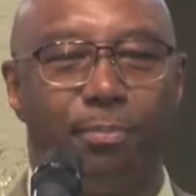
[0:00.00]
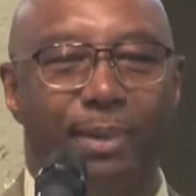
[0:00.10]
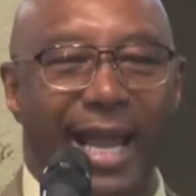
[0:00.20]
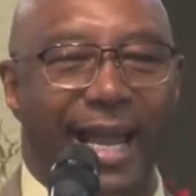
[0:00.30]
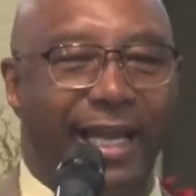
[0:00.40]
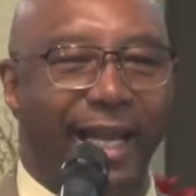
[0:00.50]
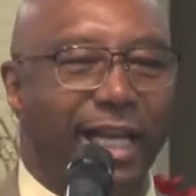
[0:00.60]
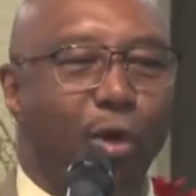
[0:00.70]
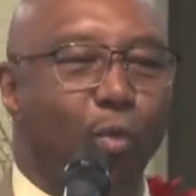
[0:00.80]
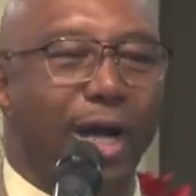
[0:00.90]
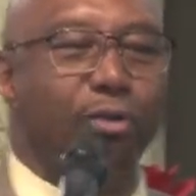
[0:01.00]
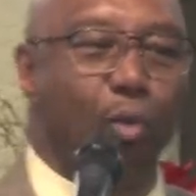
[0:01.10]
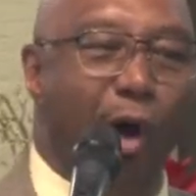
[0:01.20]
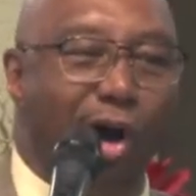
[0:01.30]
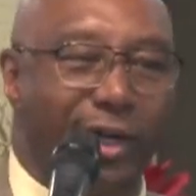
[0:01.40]
begging and
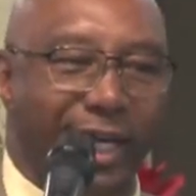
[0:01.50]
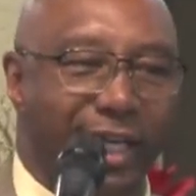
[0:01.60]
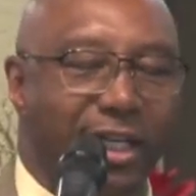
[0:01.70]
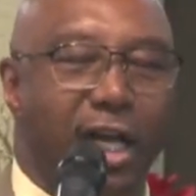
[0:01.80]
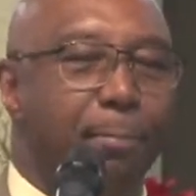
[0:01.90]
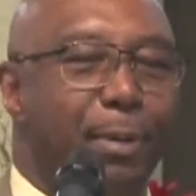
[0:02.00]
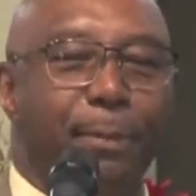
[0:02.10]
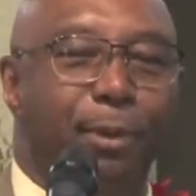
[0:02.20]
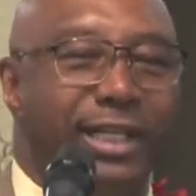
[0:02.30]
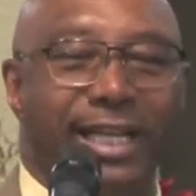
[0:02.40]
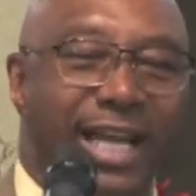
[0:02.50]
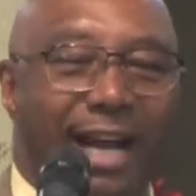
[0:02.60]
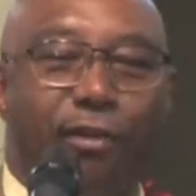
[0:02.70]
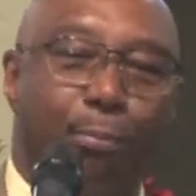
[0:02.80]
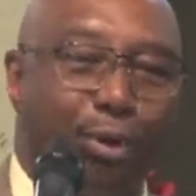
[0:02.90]
wasn't walking, people didn't
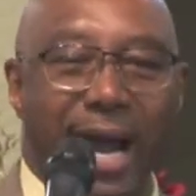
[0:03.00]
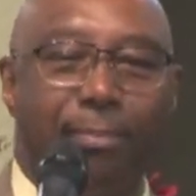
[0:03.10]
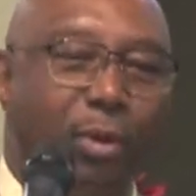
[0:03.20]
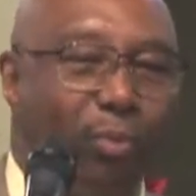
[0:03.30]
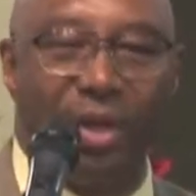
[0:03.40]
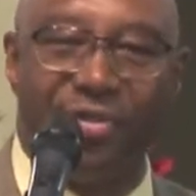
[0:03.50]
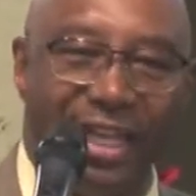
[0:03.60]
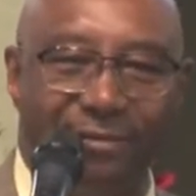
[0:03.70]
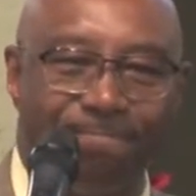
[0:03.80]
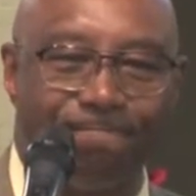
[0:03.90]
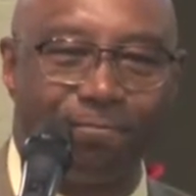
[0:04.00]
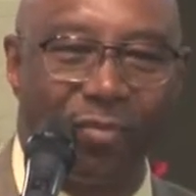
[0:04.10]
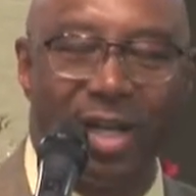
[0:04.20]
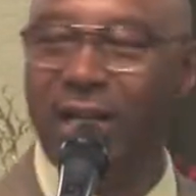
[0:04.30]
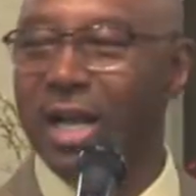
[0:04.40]
have a problem with it.
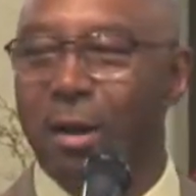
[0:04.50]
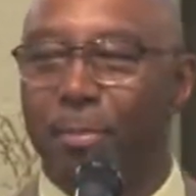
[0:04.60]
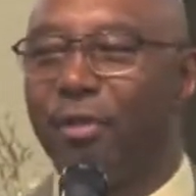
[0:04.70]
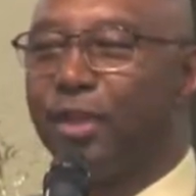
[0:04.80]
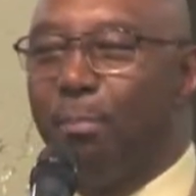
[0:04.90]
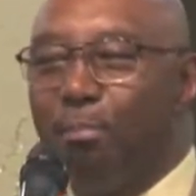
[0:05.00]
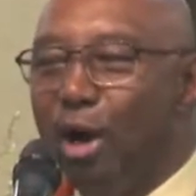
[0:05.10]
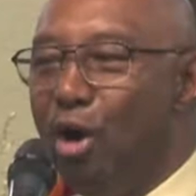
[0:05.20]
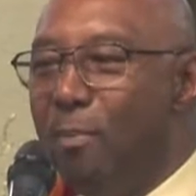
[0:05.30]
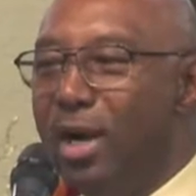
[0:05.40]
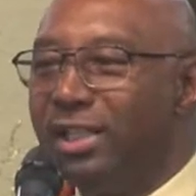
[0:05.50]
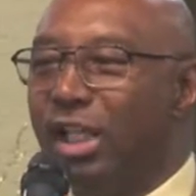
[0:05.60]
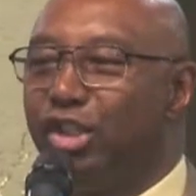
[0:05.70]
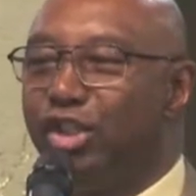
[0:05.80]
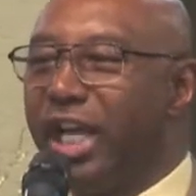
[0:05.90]
But the moment
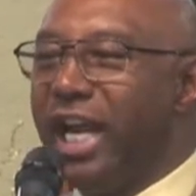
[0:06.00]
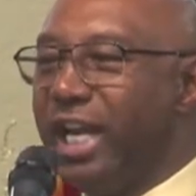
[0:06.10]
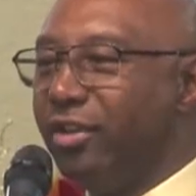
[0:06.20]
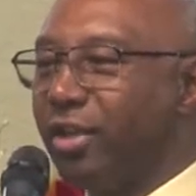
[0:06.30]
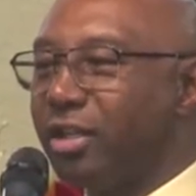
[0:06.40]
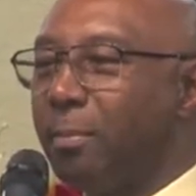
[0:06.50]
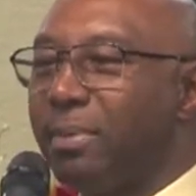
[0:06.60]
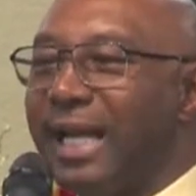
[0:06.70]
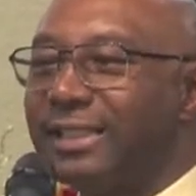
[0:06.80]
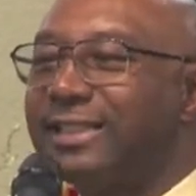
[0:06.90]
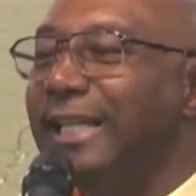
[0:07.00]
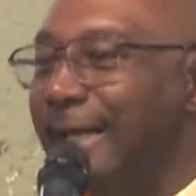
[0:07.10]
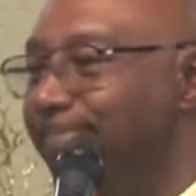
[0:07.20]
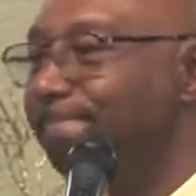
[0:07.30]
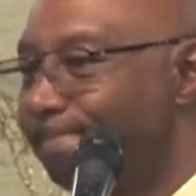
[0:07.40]
Jesus blessed
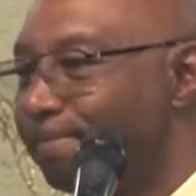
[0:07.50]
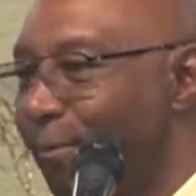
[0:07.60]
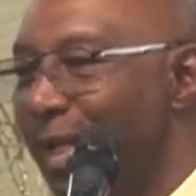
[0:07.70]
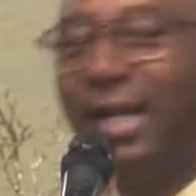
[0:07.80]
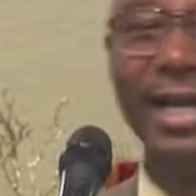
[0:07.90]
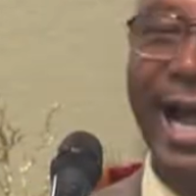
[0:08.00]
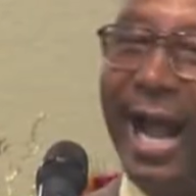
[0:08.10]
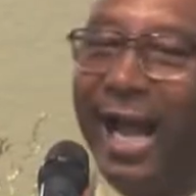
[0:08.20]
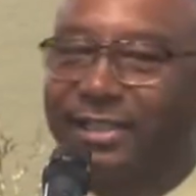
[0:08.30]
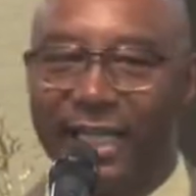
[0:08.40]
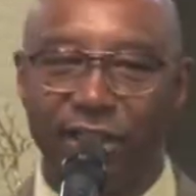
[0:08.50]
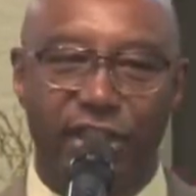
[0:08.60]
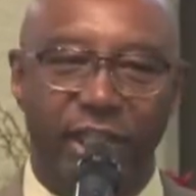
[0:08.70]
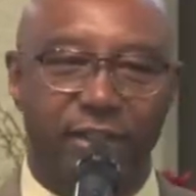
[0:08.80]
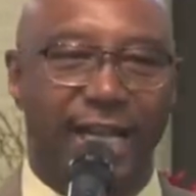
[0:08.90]
him, I said
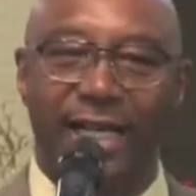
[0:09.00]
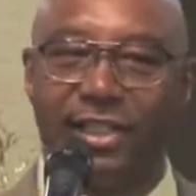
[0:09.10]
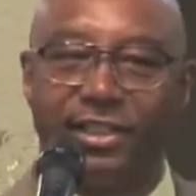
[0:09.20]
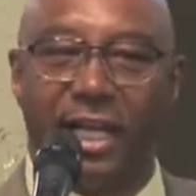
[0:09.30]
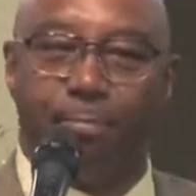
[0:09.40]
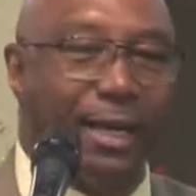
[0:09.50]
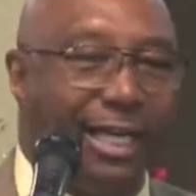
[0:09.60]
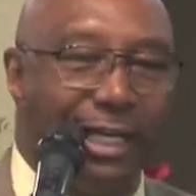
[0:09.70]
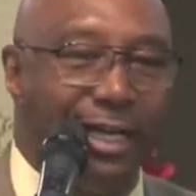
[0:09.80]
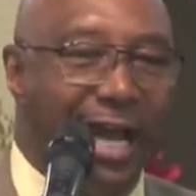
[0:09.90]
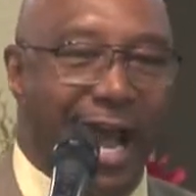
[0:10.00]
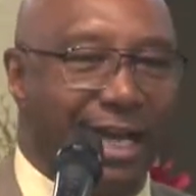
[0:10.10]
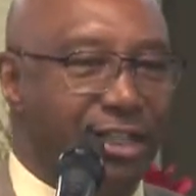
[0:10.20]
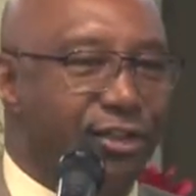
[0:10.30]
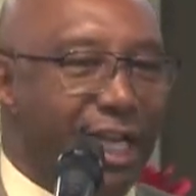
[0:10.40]
Jesus. I didn't say Peter. I
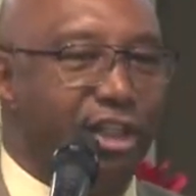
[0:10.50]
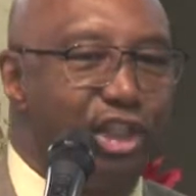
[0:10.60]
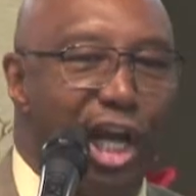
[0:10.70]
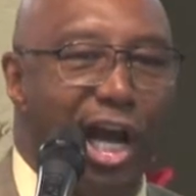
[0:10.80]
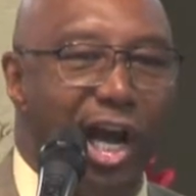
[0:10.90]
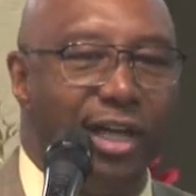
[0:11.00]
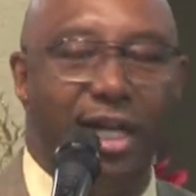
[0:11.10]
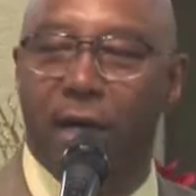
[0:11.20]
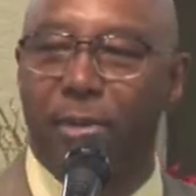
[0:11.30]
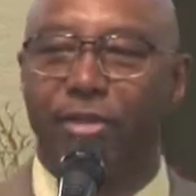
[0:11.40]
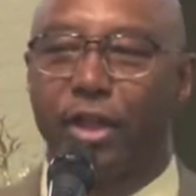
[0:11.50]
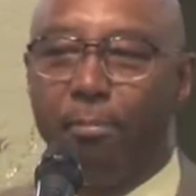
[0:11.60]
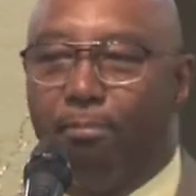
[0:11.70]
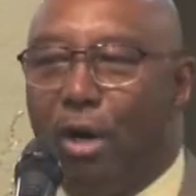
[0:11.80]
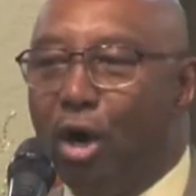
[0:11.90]
didn't say John. But the
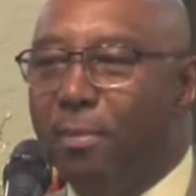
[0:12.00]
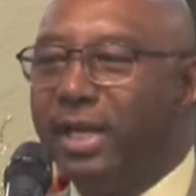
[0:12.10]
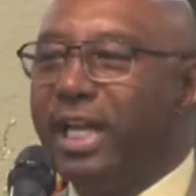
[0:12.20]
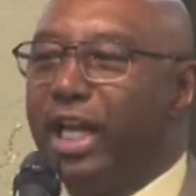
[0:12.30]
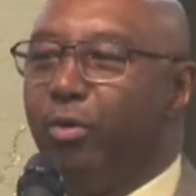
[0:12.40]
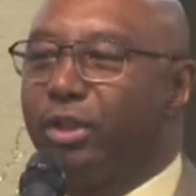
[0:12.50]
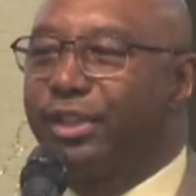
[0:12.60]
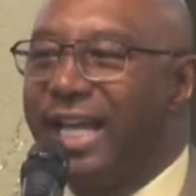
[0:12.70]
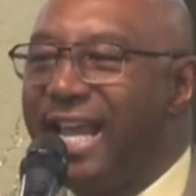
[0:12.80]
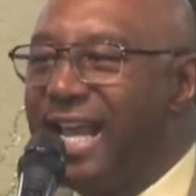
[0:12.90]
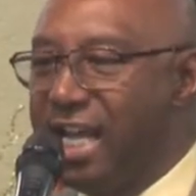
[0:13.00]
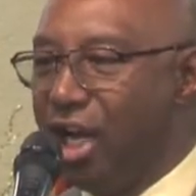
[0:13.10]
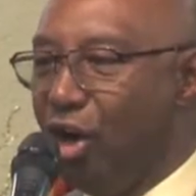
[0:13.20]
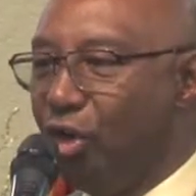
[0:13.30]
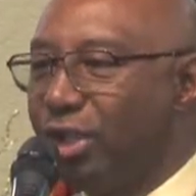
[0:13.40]
moment he was
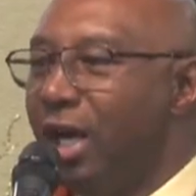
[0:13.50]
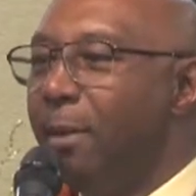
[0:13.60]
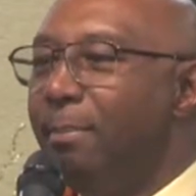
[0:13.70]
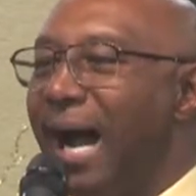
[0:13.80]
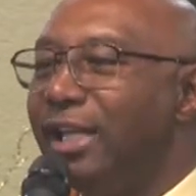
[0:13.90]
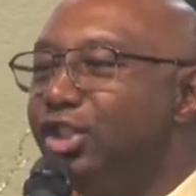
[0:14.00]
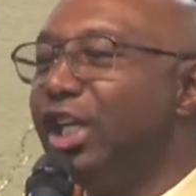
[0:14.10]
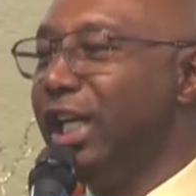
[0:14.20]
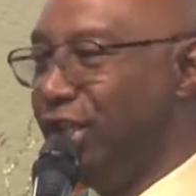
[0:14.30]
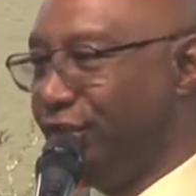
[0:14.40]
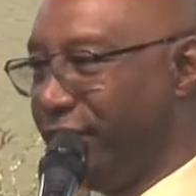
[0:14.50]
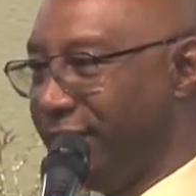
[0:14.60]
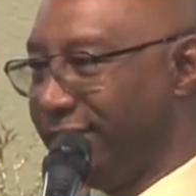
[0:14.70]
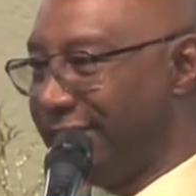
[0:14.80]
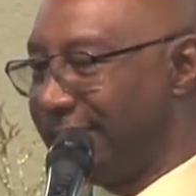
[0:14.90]
healed by
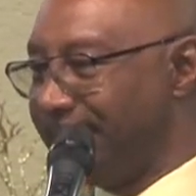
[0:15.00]
Jesus,